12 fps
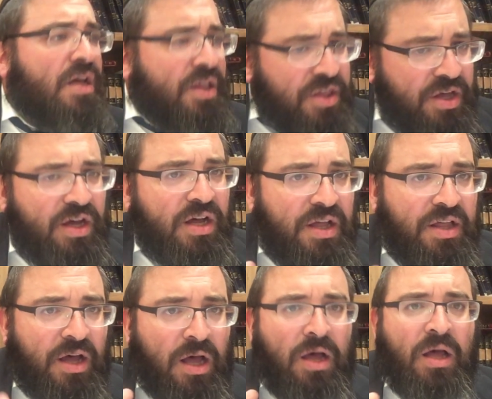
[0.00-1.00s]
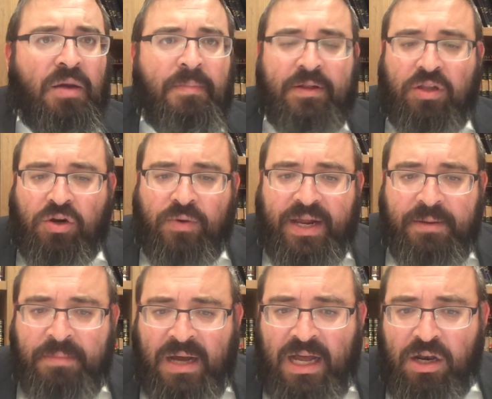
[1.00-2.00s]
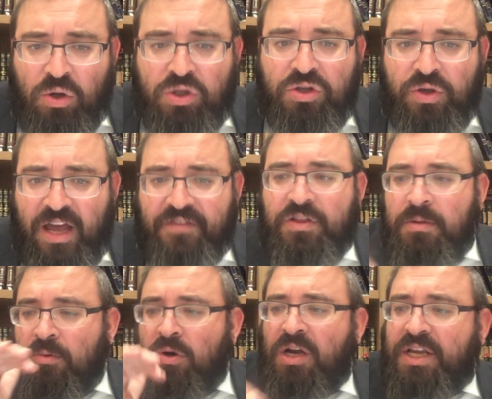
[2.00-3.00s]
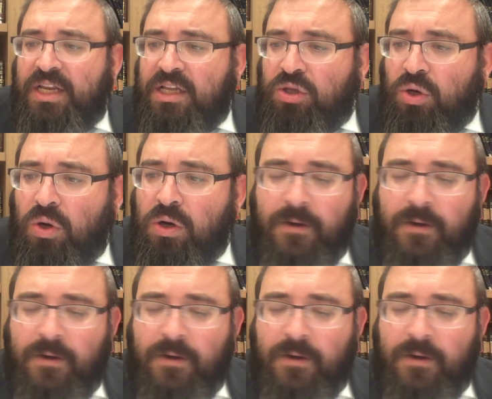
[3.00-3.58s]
about the great ma'alot you have in the Moroccan etrog.